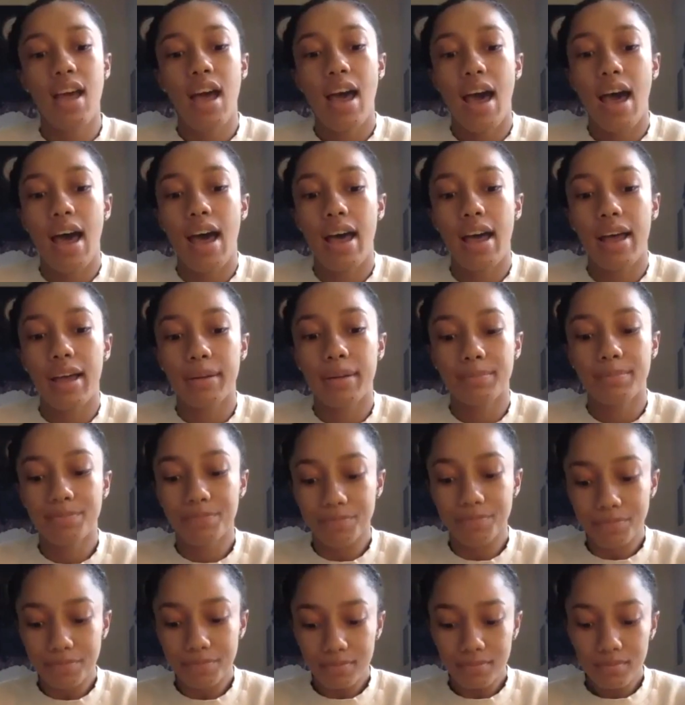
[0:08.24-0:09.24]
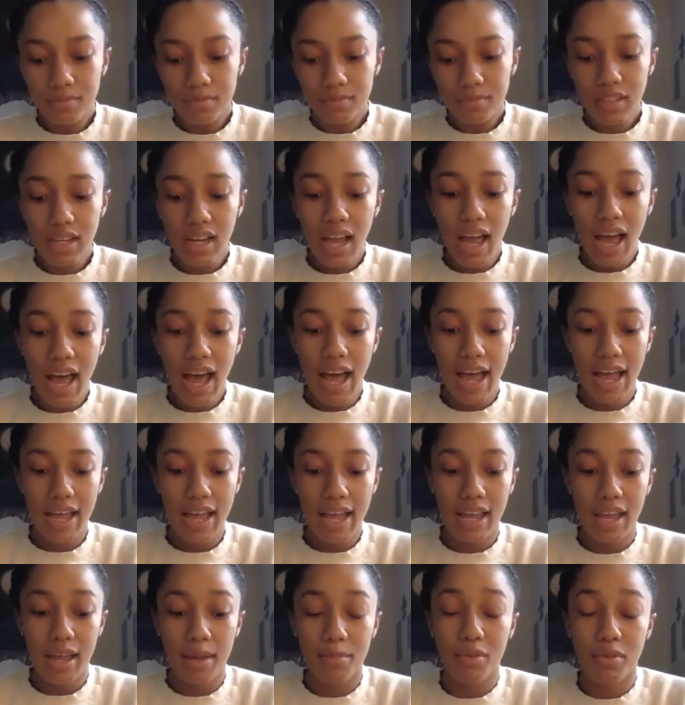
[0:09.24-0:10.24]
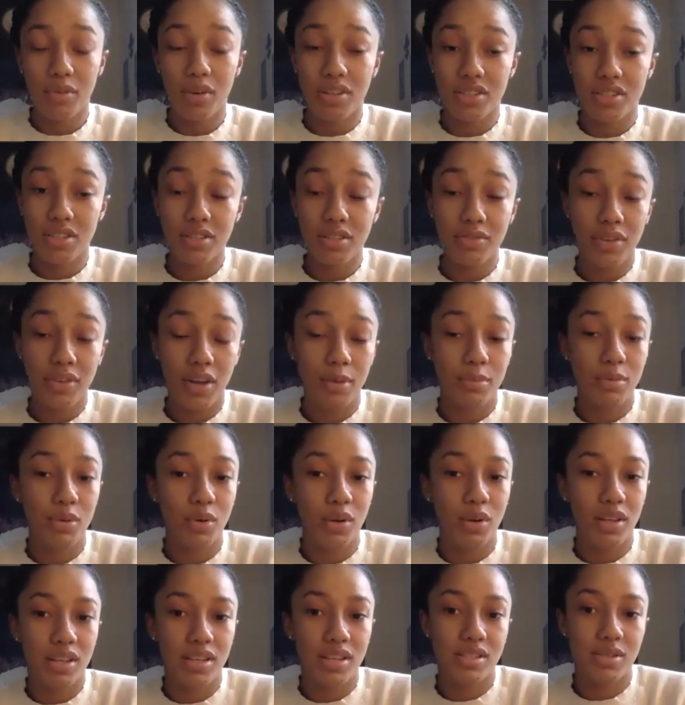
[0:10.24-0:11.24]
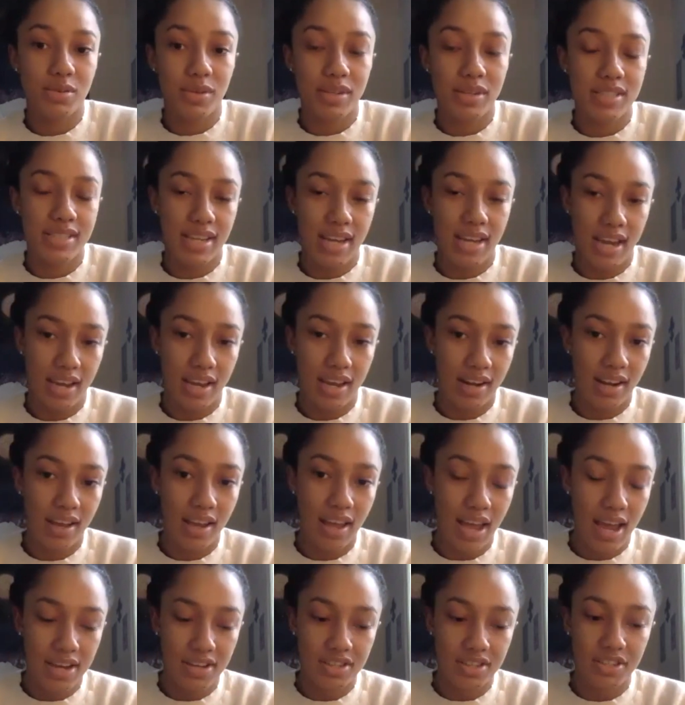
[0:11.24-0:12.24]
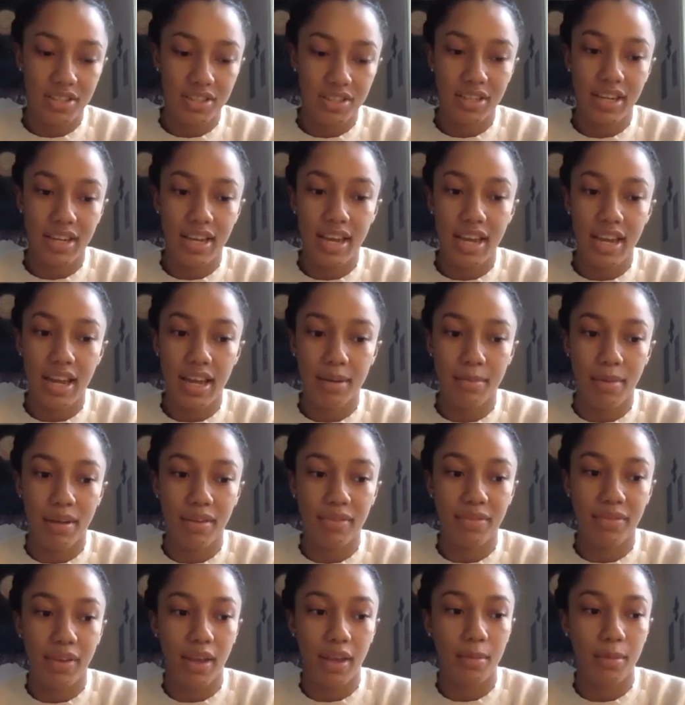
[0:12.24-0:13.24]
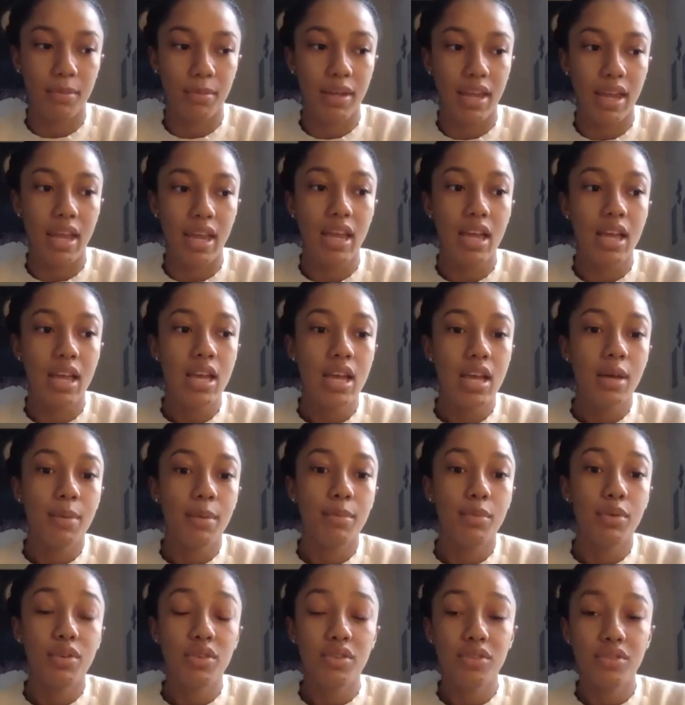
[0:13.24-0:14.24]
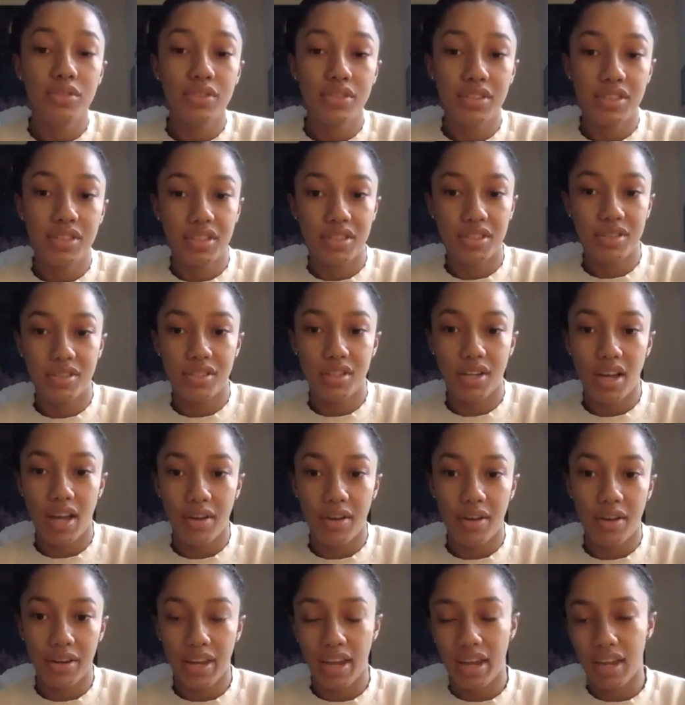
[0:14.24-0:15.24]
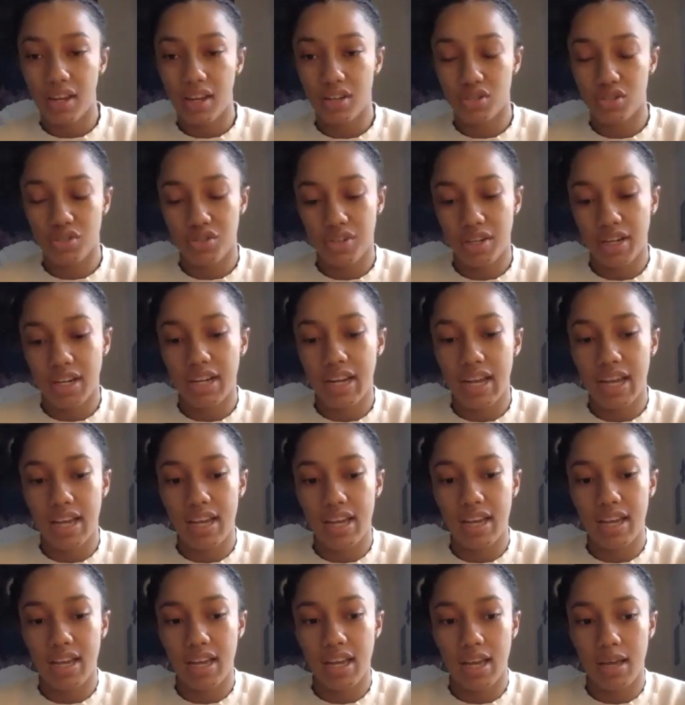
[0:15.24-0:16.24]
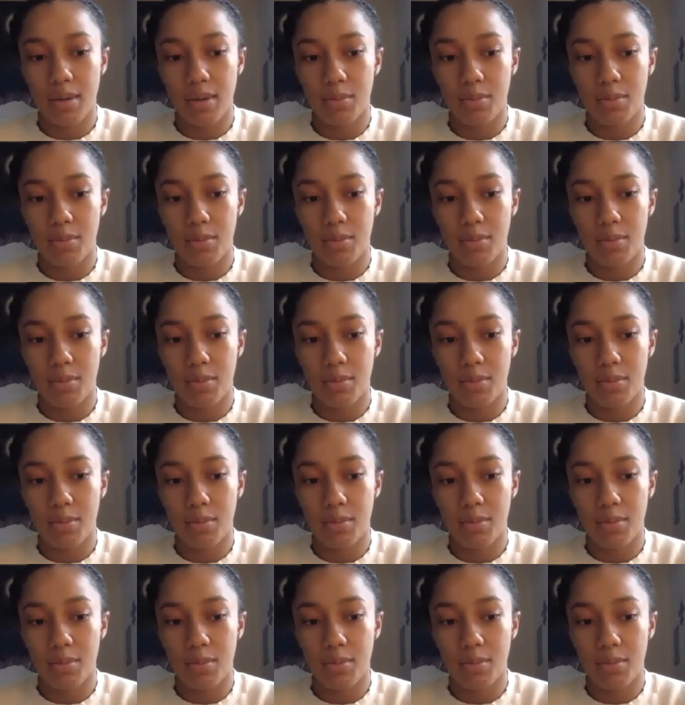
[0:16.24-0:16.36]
Um, I am originally from New Orleans, Louisiana, actually, and my family moved due to Hurricane Katrina